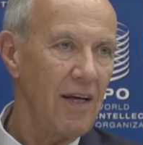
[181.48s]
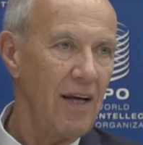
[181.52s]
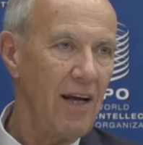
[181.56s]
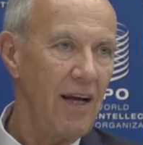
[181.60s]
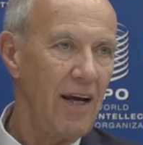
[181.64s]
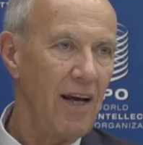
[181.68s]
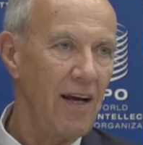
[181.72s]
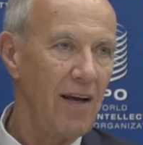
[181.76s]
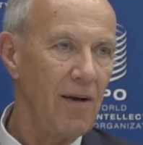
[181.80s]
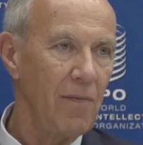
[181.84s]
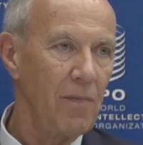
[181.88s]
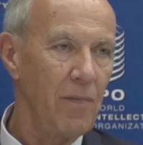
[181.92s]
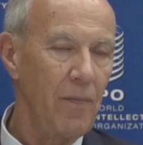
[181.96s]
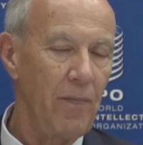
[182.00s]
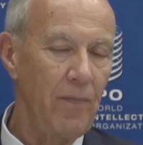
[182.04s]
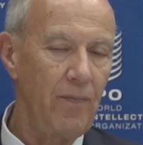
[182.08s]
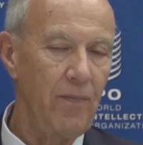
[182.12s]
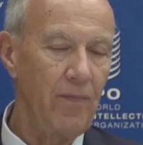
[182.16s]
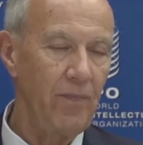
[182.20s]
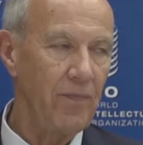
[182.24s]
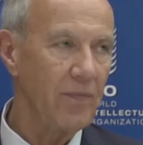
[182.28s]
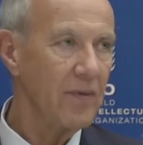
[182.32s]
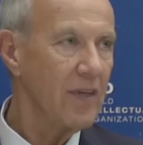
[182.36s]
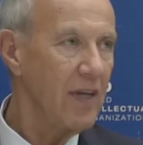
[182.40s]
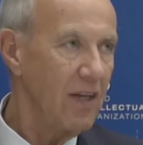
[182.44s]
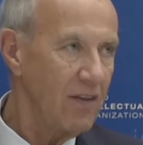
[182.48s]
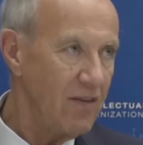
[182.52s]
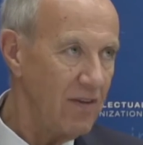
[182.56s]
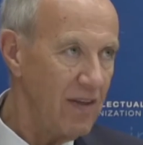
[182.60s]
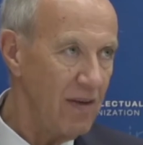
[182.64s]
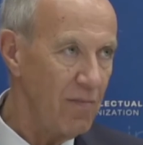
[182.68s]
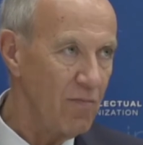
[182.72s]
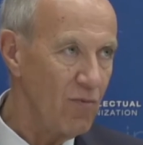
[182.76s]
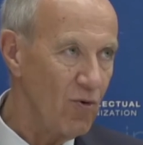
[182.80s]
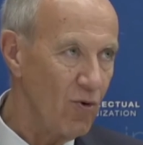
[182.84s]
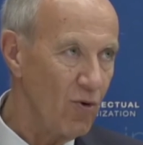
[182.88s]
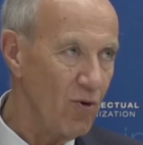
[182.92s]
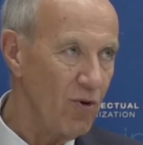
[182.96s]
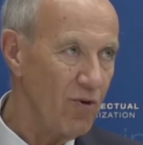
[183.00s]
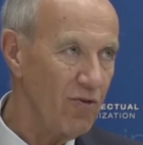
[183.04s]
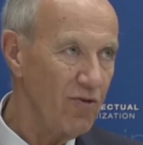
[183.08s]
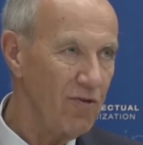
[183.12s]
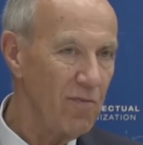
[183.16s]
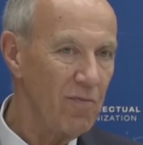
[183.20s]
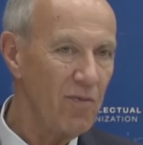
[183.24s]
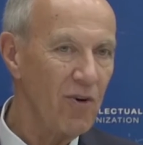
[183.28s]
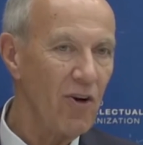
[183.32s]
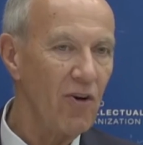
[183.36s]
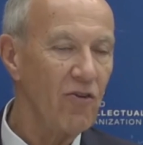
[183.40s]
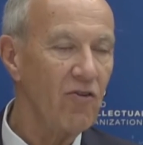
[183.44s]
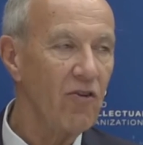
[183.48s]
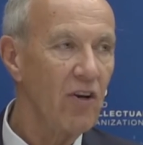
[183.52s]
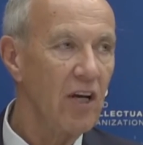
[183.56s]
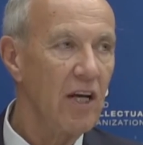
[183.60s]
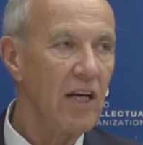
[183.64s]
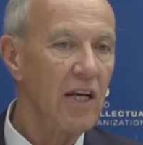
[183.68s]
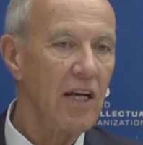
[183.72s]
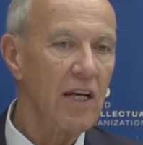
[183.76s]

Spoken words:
that's the broadest approach.